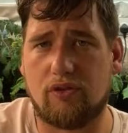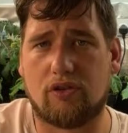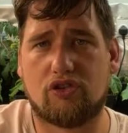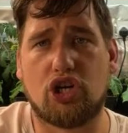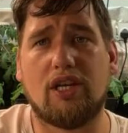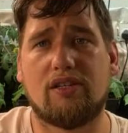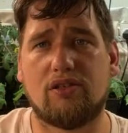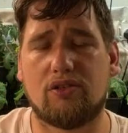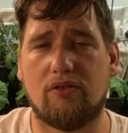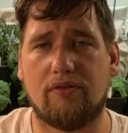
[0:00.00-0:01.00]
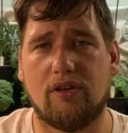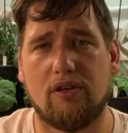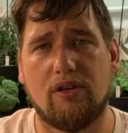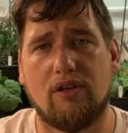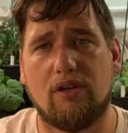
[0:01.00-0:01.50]
chilies and stuff,
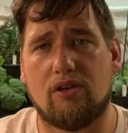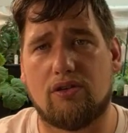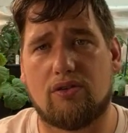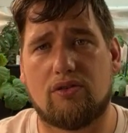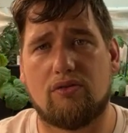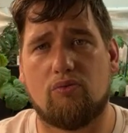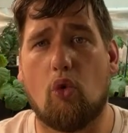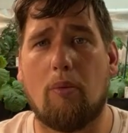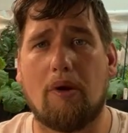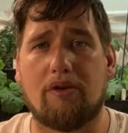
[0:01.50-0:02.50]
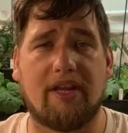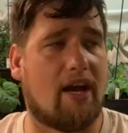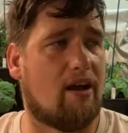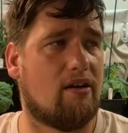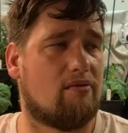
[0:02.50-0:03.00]
because it's warmer in
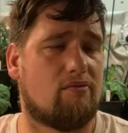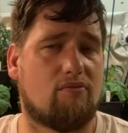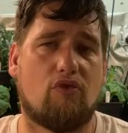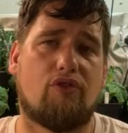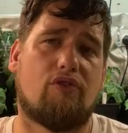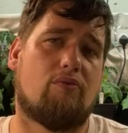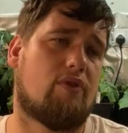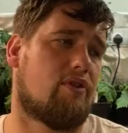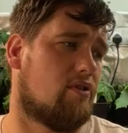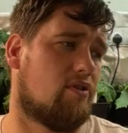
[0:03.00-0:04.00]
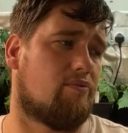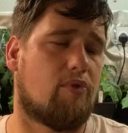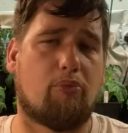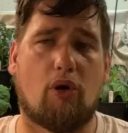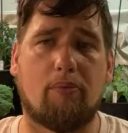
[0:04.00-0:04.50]
here and with the
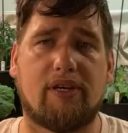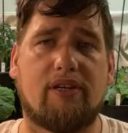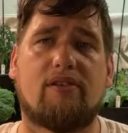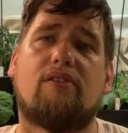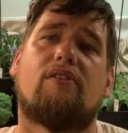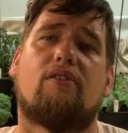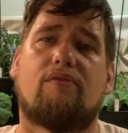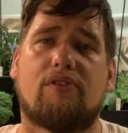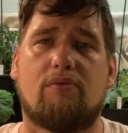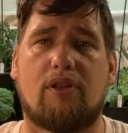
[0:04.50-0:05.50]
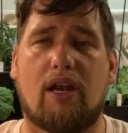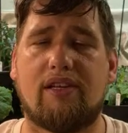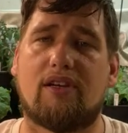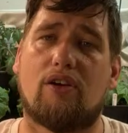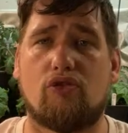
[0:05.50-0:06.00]
bottom heat, and obviously with the
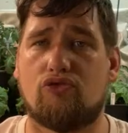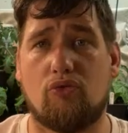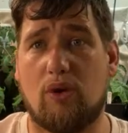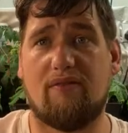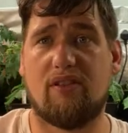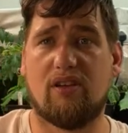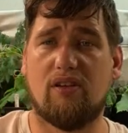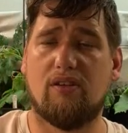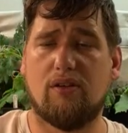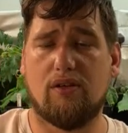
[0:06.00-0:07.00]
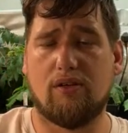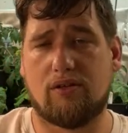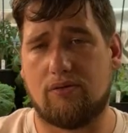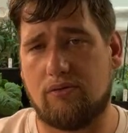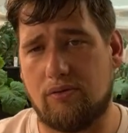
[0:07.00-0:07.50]
lights I can control everything.
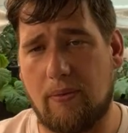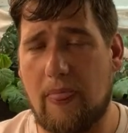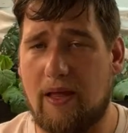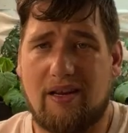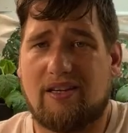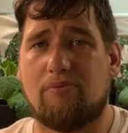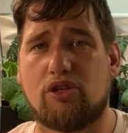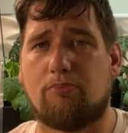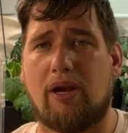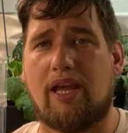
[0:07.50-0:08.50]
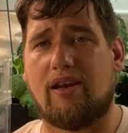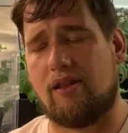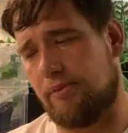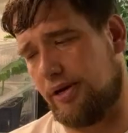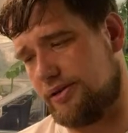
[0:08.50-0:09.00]
So like I say, I'm just playing at
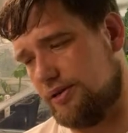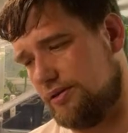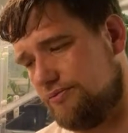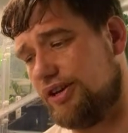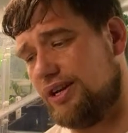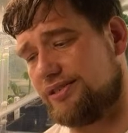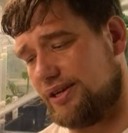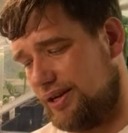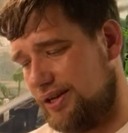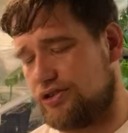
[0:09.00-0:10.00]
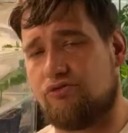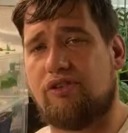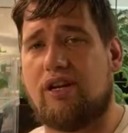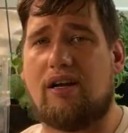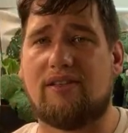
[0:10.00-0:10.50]
the minute. Realistically, I should
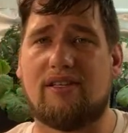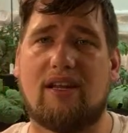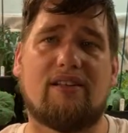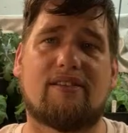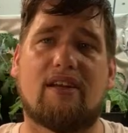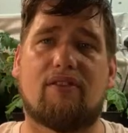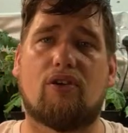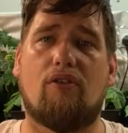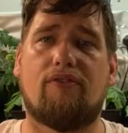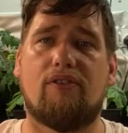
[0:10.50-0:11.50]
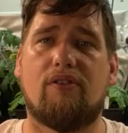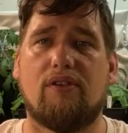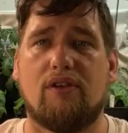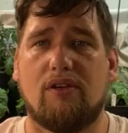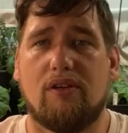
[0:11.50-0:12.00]
really have these lights and everything off,
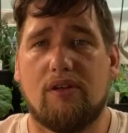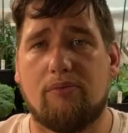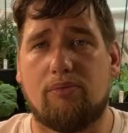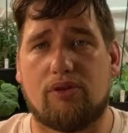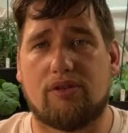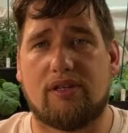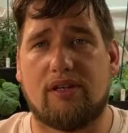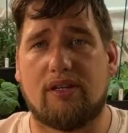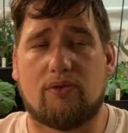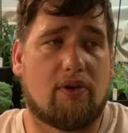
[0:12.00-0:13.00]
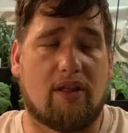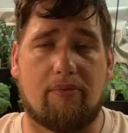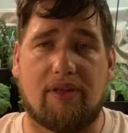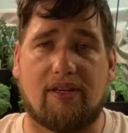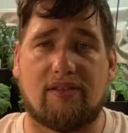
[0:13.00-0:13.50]
but it's one of them
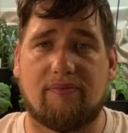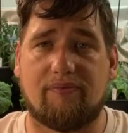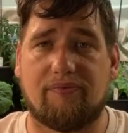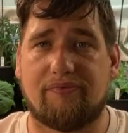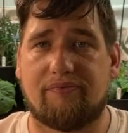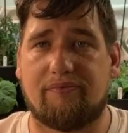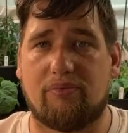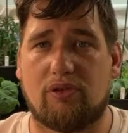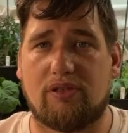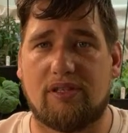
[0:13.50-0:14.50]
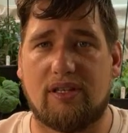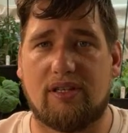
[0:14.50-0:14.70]
things. But